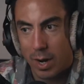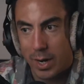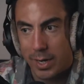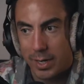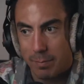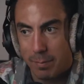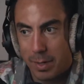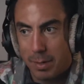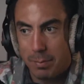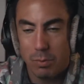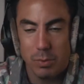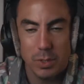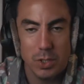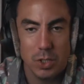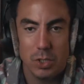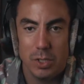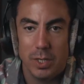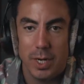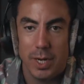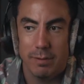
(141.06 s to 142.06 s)
Maybe we
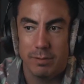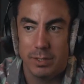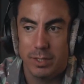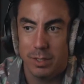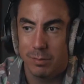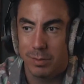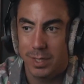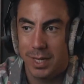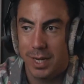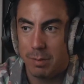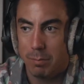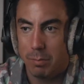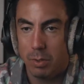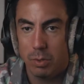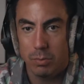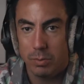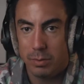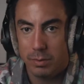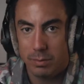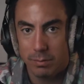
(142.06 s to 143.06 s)
should have someone like
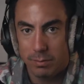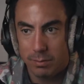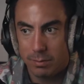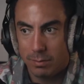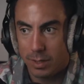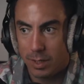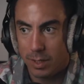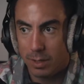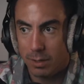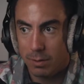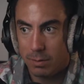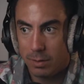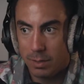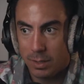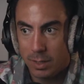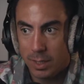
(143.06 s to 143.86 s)
Putin, you know?